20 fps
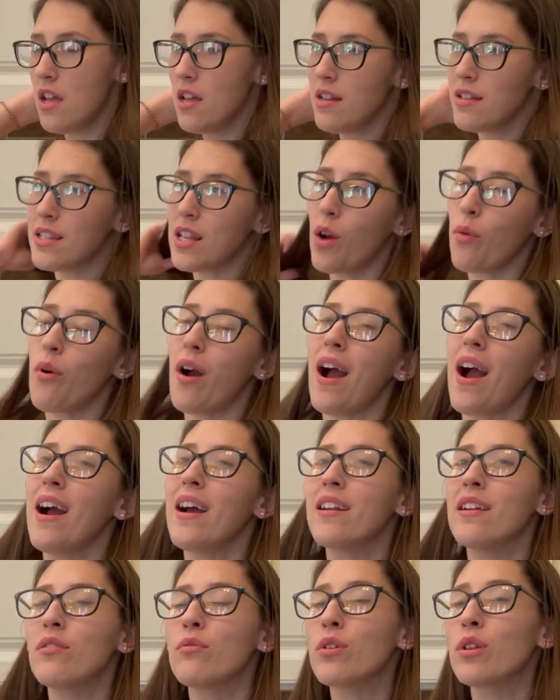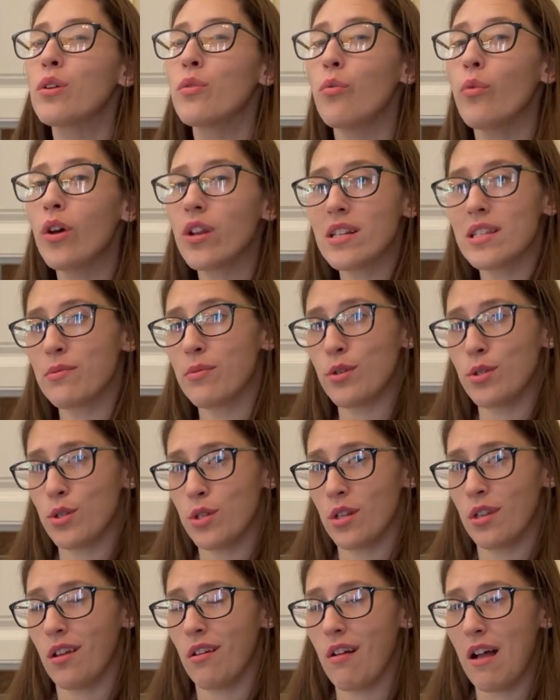So I didn't really want to switch to
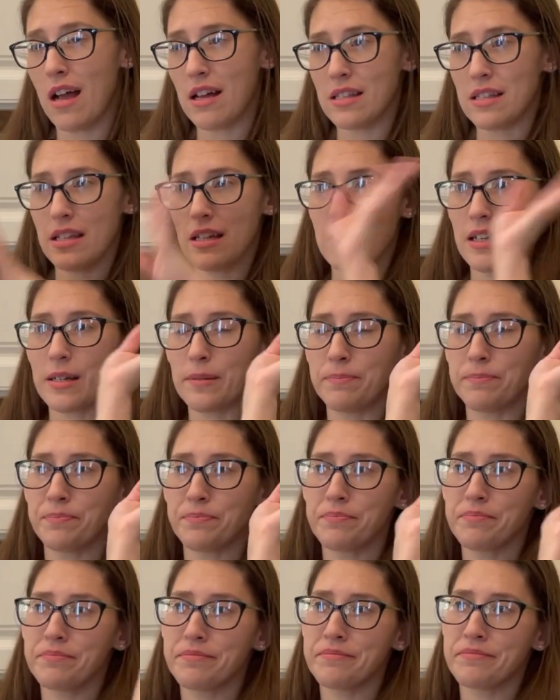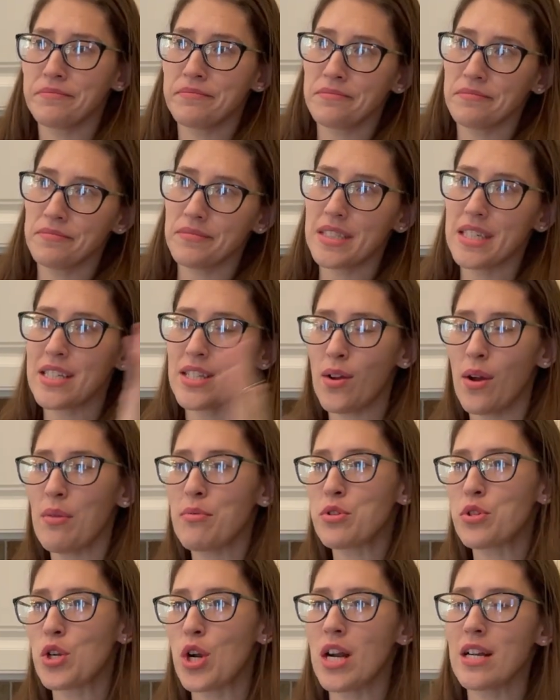the classic, so I
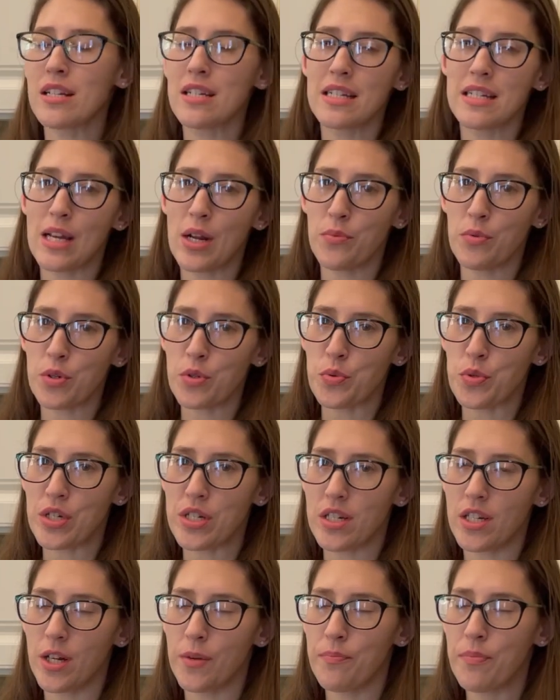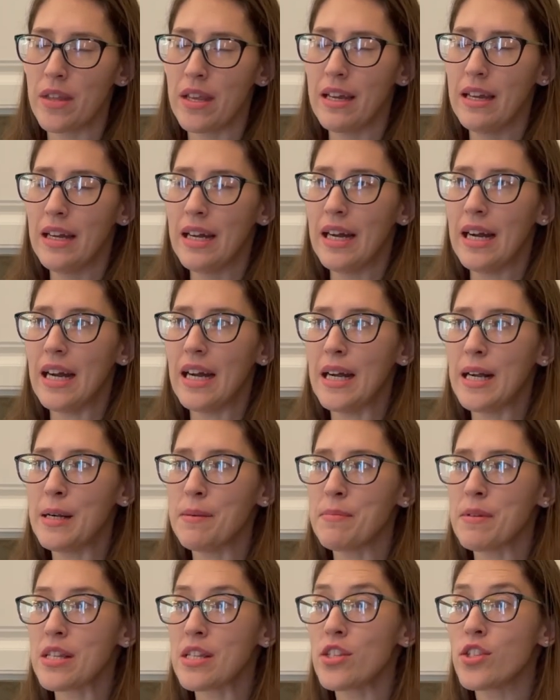was trying to decide which one to do.
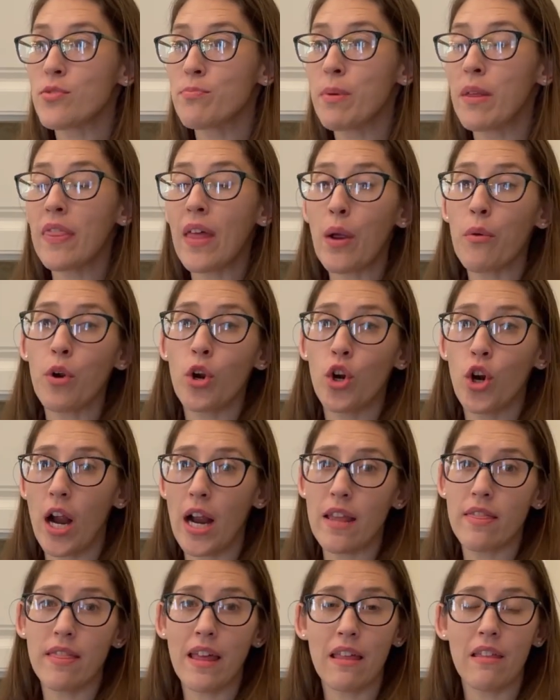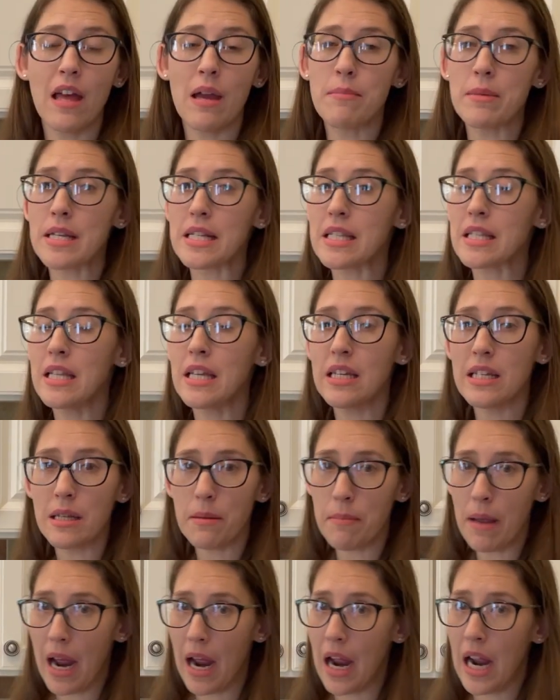But they were great. They let me send it
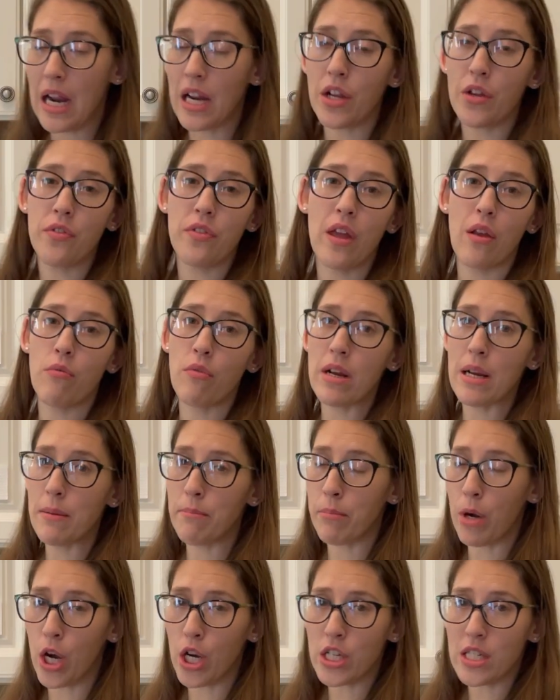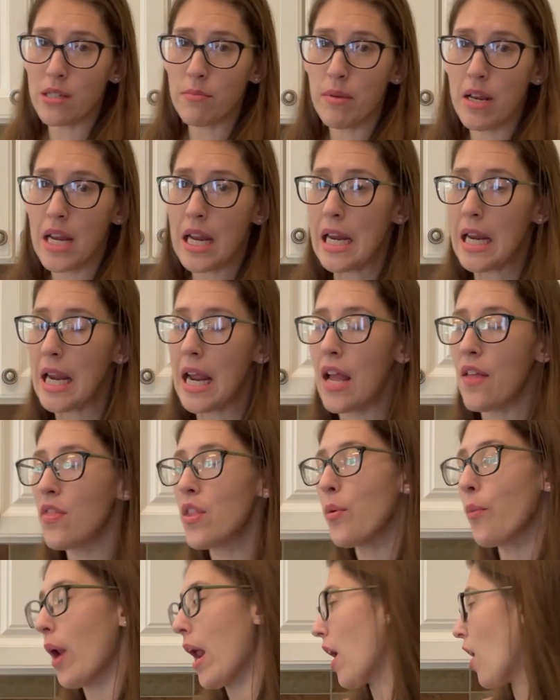back, they reimbursed me, and
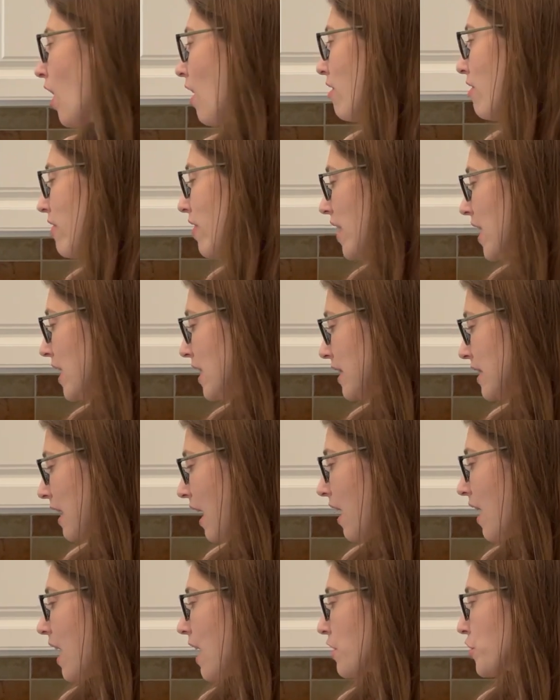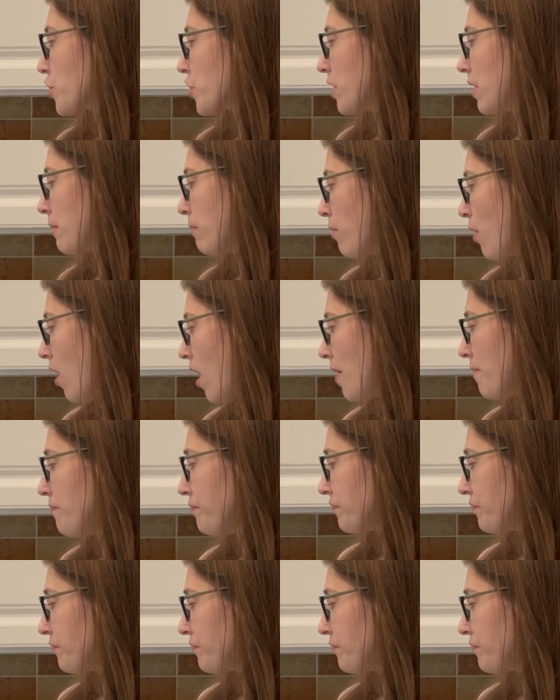then when I got this, I actually bought,